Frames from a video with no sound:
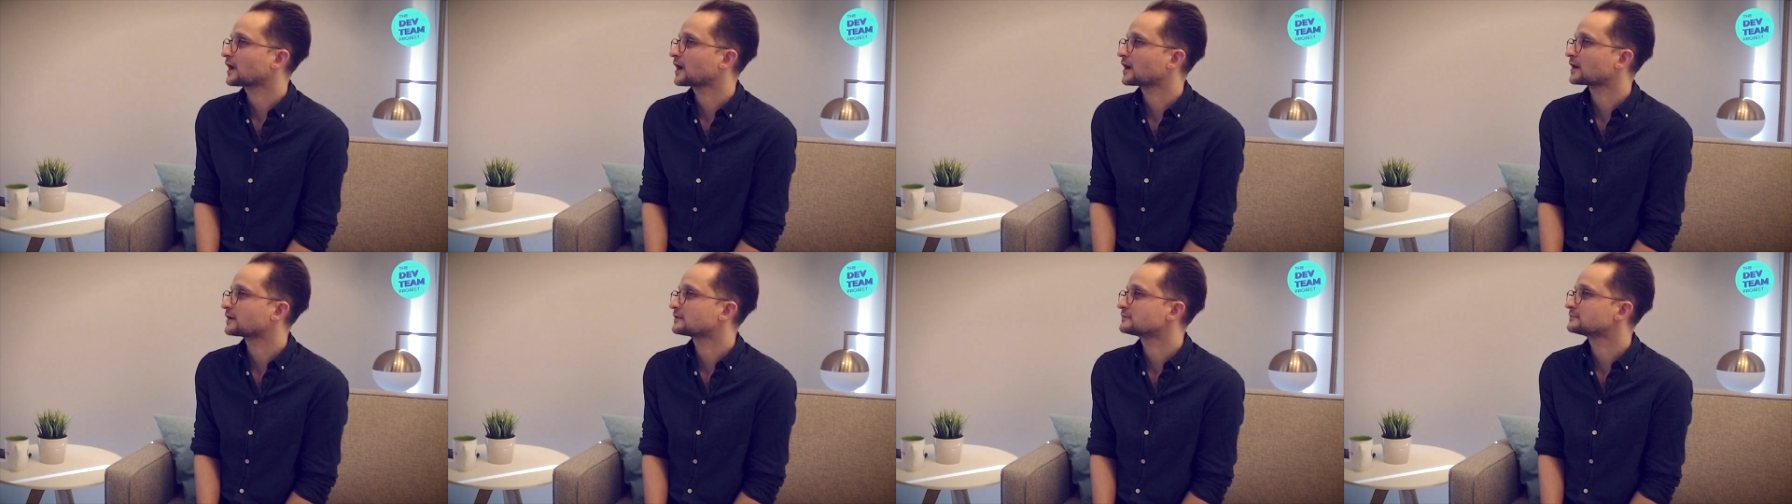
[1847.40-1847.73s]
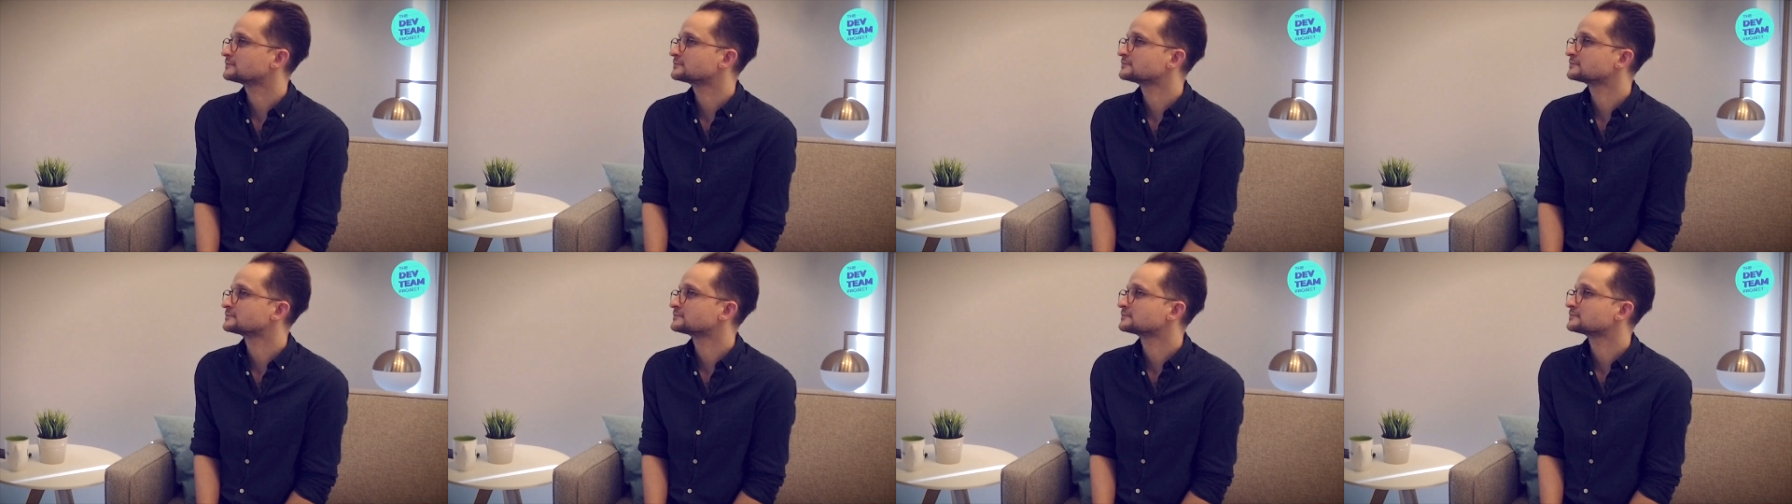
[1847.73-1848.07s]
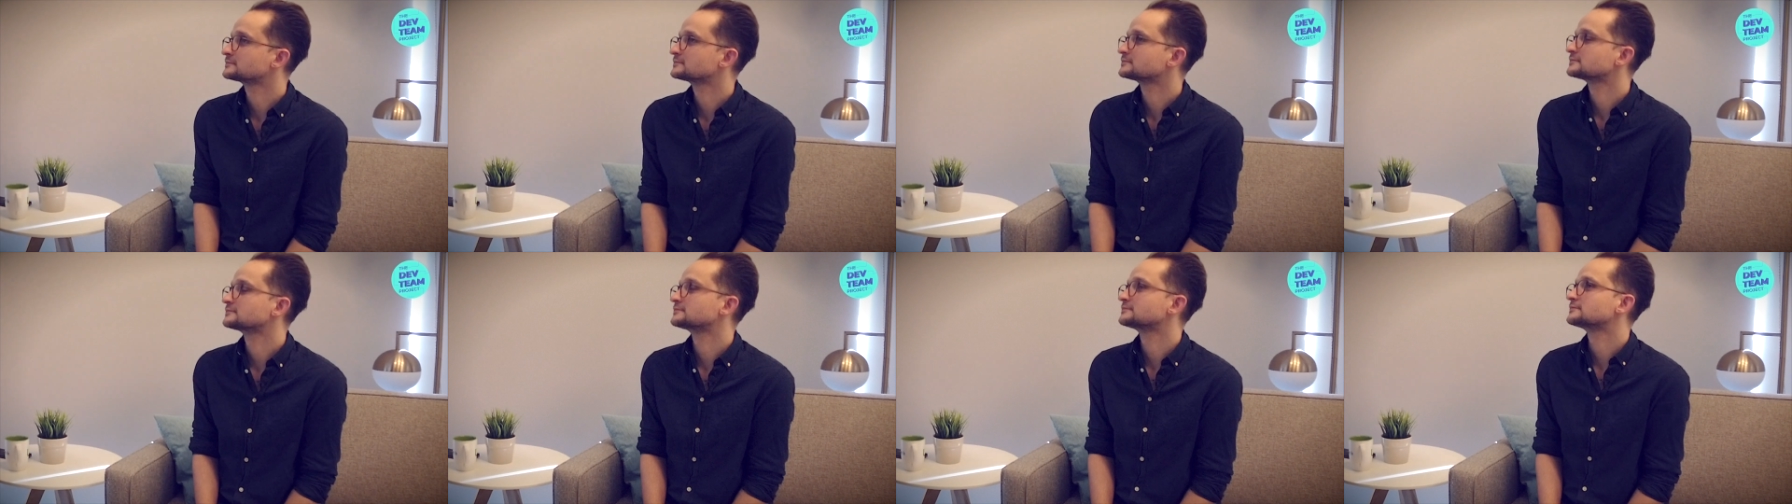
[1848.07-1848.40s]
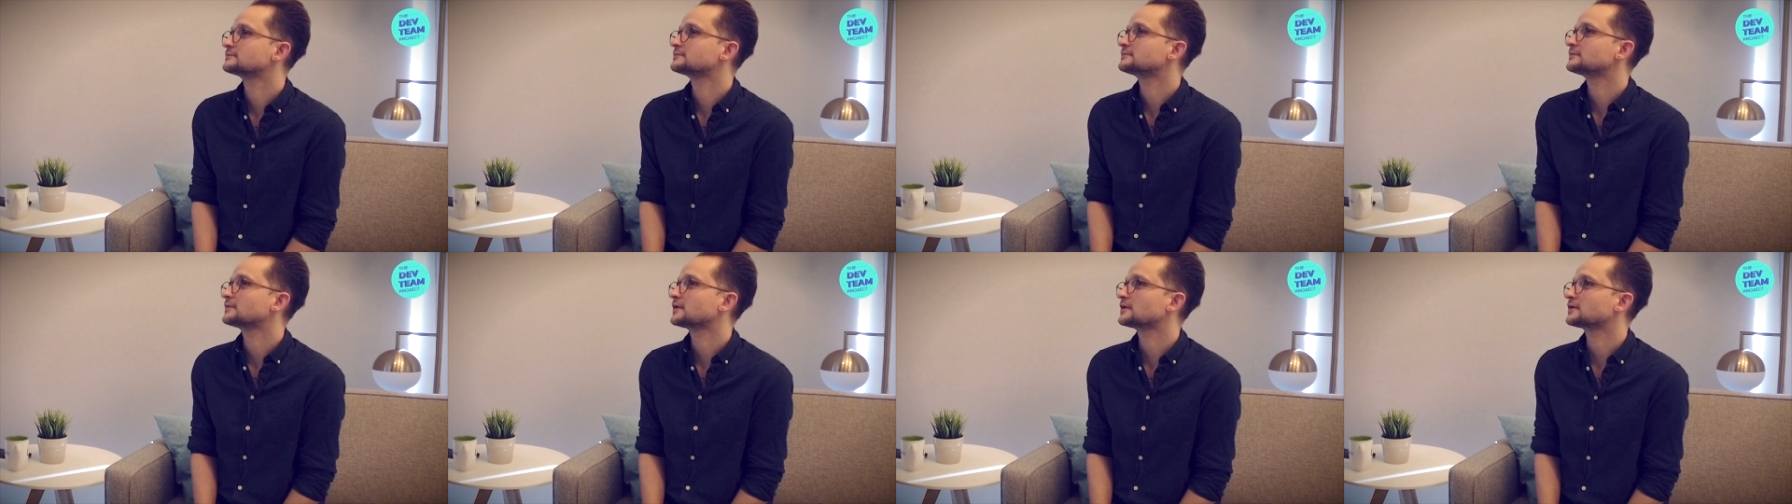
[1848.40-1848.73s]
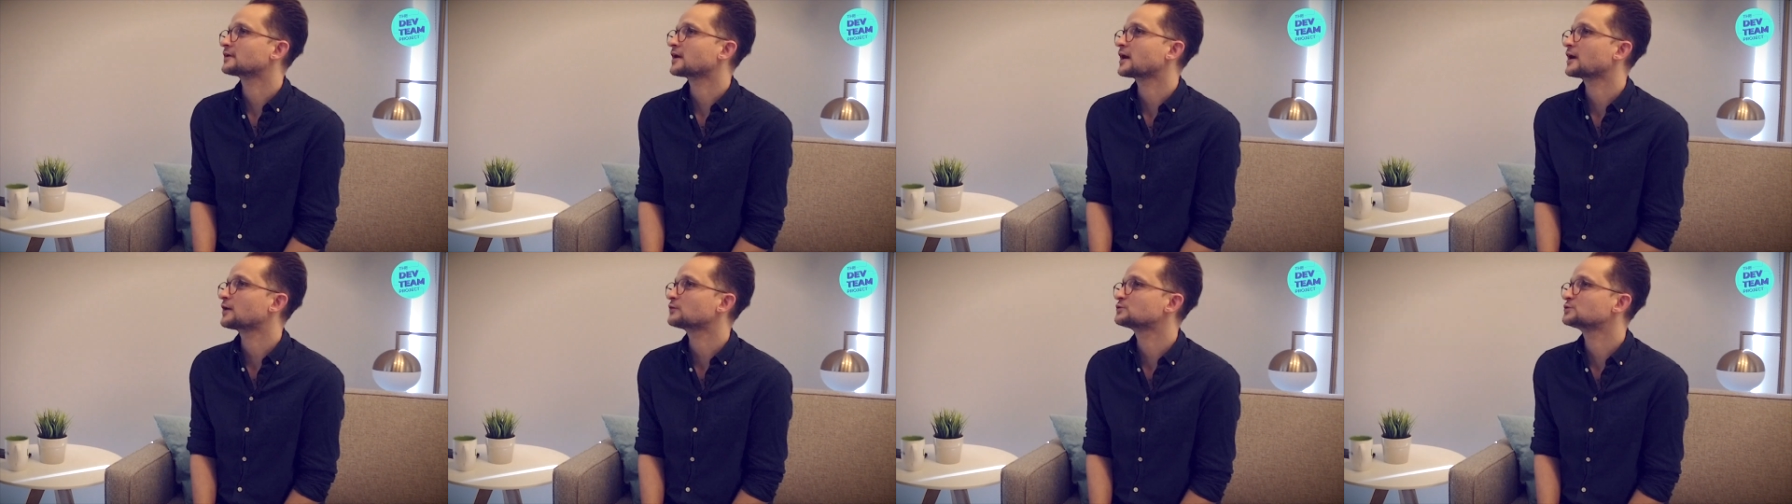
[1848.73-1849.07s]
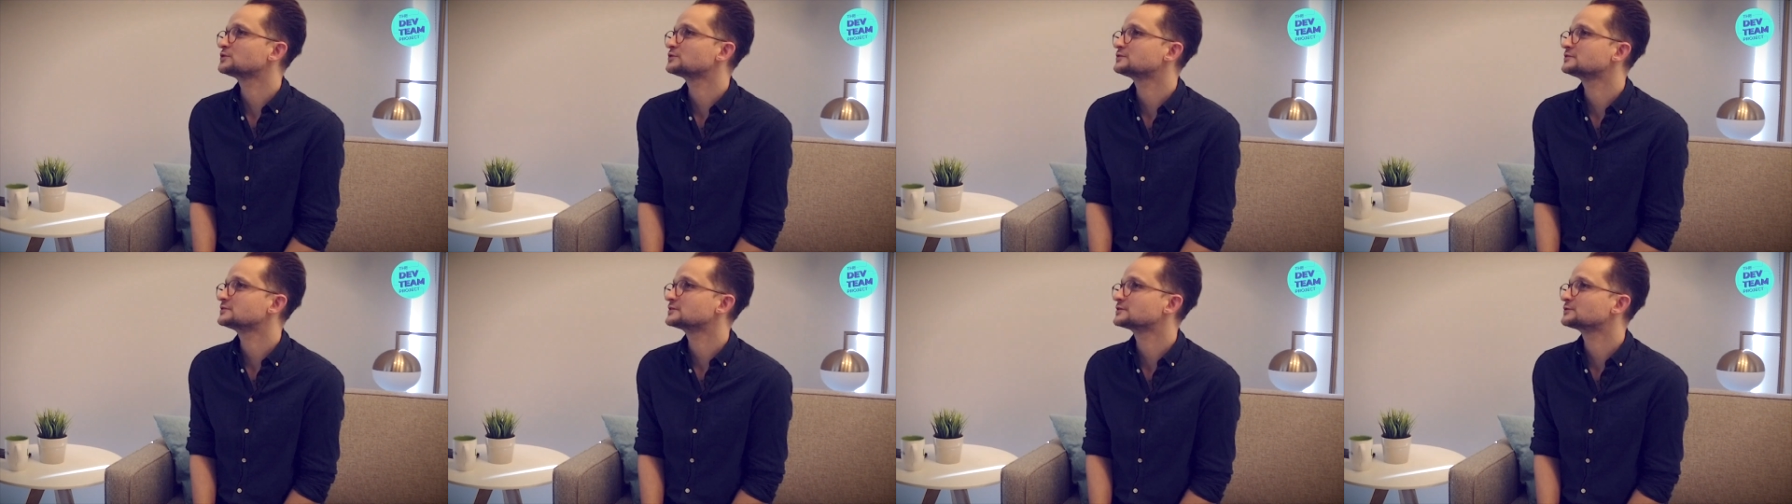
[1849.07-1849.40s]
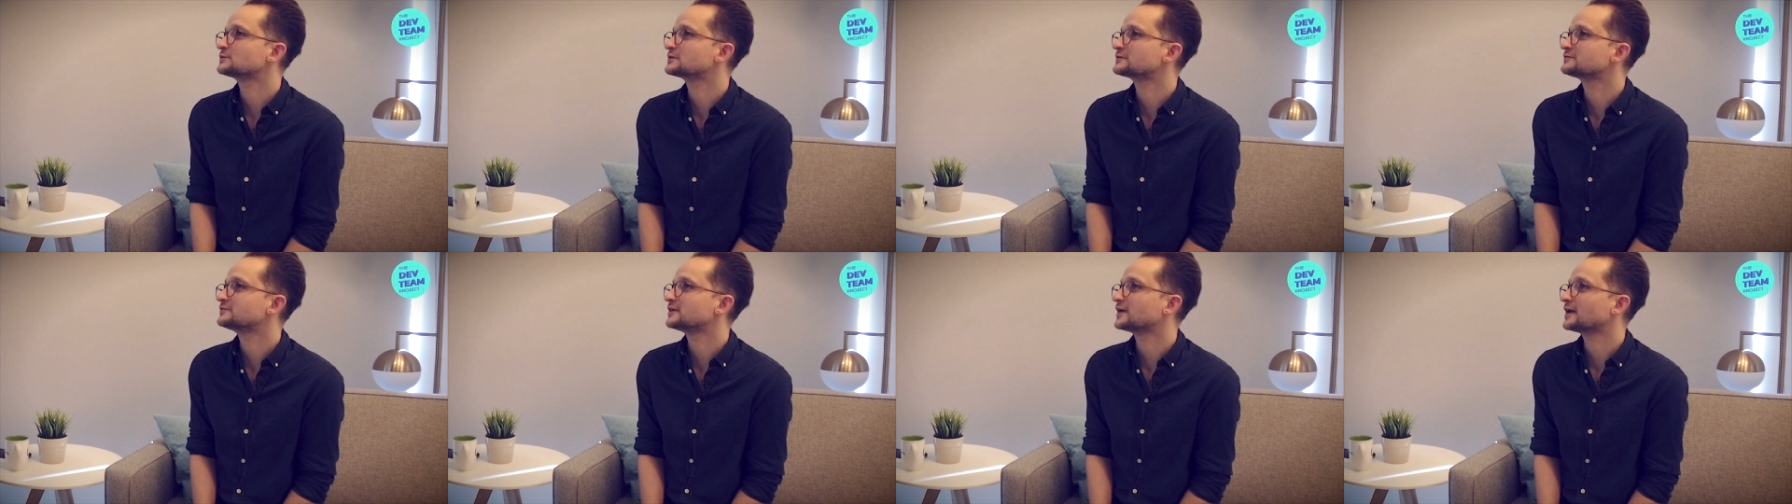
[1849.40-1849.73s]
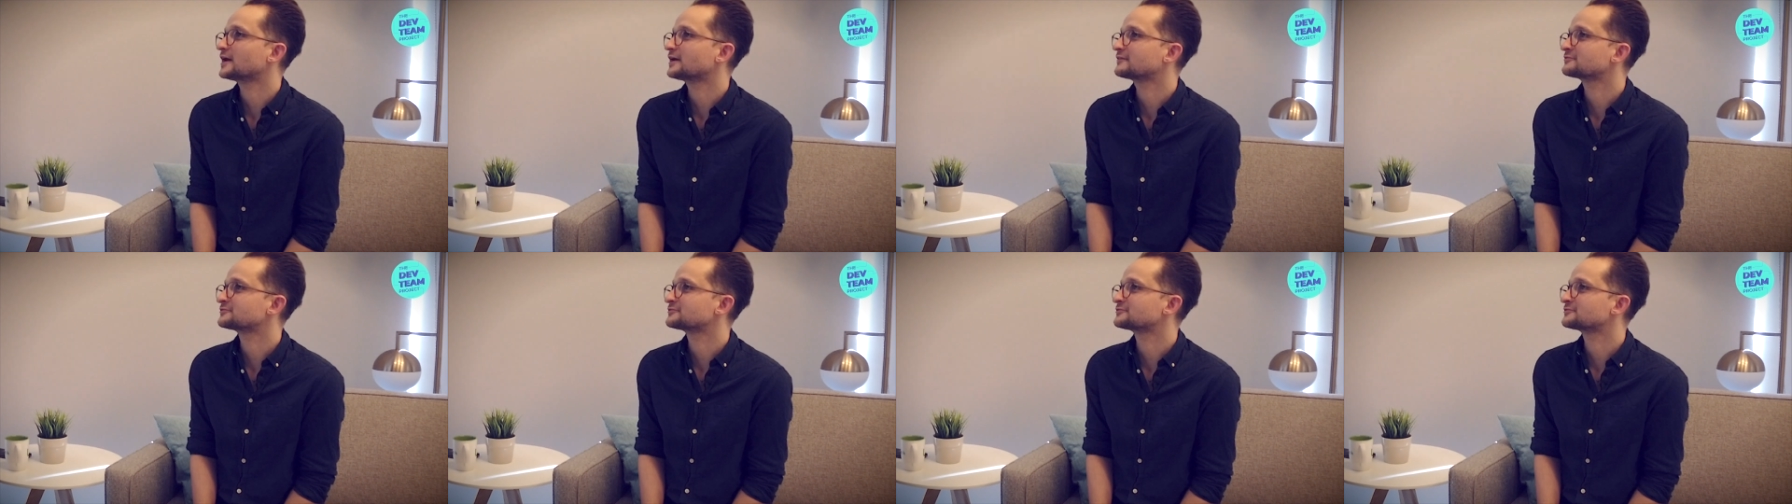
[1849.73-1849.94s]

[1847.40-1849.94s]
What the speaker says: And how do you deal with the